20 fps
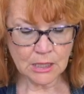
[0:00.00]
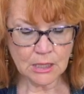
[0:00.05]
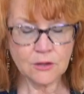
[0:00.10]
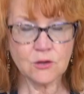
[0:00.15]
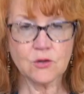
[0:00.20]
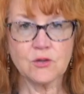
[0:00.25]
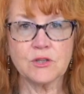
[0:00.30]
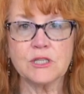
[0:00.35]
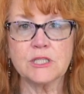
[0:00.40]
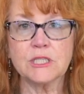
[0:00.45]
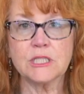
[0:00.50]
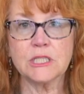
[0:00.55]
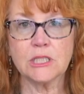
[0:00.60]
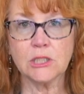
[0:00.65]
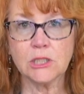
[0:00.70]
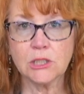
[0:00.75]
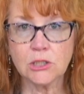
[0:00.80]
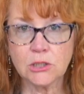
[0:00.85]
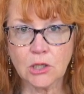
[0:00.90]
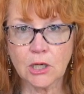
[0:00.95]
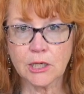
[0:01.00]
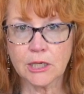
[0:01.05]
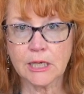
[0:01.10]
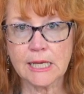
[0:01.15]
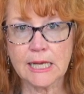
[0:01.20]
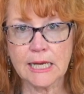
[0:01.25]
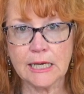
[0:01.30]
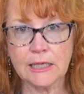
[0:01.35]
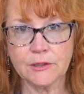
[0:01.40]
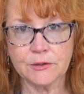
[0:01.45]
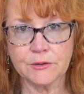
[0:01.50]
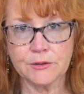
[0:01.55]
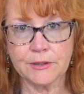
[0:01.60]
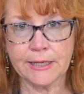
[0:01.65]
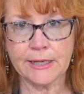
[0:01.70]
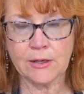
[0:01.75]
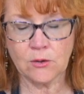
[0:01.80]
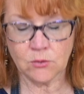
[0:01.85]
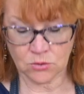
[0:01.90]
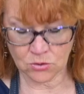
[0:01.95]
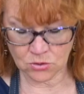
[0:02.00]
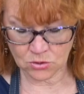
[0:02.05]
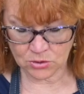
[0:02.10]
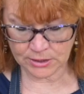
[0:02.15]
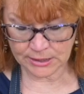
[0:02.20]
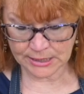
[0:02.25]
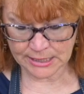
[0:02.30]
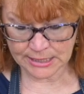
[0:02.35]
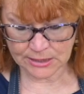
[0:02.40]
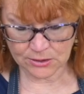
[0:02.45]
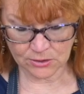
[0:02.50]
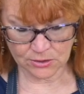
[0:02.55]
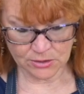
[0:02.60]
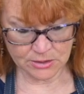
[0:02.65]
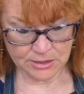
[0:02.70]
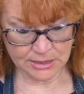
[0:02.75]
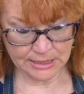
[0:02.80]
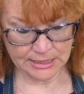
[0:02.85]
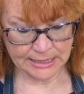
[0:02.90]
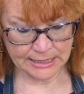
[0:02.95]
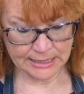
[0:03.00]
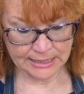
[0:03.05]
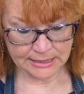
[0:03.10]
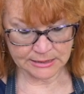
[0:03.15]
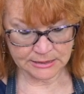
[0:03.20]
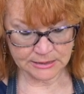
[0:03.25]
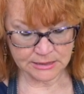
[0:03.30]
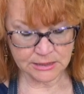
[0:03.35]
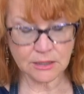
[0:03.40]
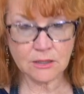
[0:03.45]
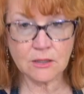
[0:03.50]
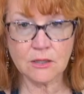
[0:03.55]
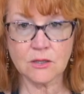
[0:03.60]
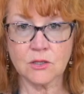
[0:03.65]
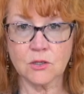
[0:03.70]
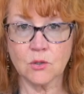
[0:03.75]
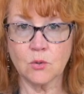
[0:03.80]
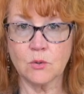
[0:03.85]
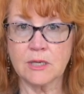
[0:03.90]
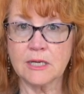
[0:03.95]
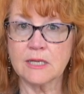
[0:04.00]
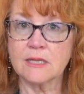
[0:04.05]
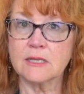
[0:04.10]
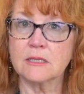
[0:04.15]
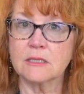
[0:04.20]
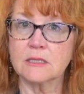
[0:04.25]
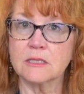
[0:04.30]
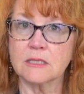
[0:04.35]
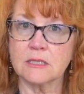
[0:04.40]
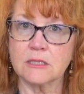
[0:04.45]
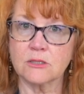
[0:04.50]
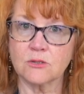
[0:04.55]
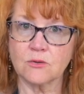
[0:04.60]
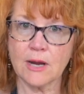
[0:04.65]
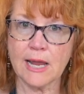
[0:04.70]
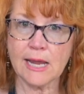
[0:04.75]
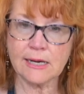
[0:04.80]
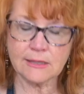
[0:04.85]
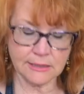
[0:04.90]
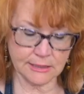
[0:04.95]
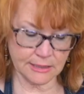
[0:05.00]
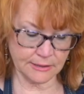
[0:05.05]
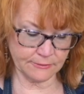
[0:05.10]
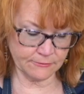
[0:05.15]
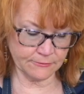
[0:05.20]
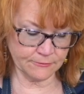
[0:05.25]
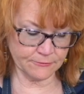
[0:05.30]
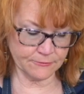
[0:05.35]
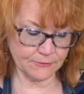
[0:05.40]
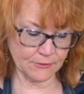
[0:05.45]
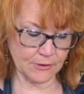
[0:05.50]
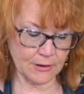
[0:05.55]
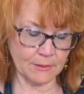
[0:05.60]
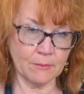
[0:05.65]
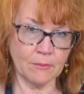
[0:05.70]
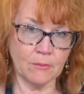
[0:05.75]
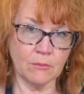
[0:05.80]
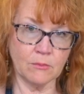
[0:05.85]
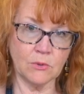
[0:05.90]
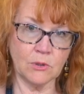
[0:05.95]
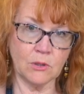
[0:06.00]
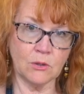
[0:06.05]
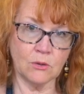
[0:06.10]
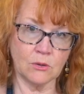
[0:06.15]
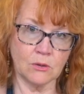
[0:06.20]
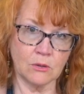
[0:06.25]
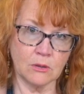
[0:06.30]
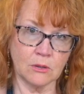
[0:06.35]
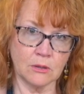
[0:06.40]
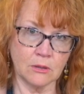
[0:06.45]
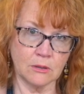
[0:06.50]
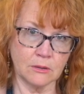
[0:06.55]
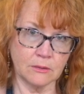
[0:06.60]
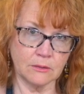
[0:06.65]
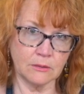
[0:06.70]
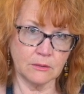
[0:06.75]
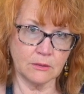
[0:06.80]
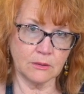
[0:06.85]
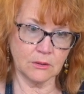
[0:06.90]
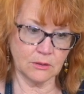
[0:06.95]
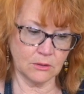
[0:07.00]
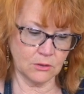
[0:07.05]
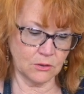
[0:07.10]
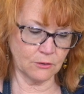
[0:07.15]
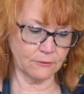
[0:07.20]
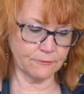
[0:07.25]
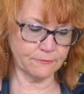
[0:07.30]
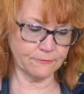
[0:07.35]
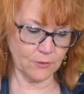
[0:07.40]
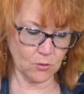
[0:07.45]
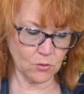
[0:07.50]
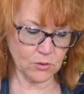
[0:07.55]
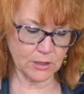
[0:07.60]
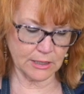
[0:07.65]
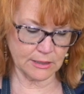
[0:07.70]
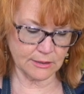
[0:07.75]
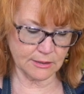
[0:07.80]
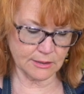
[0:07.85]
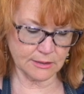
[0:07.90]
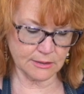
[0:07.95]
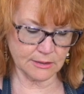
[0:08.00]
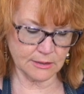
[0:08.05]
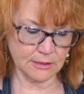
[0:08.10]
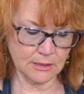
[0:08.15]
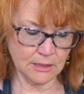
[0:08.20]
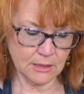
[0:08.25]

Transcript: There's still a lot of color down on here, and so it is distracting from your focus.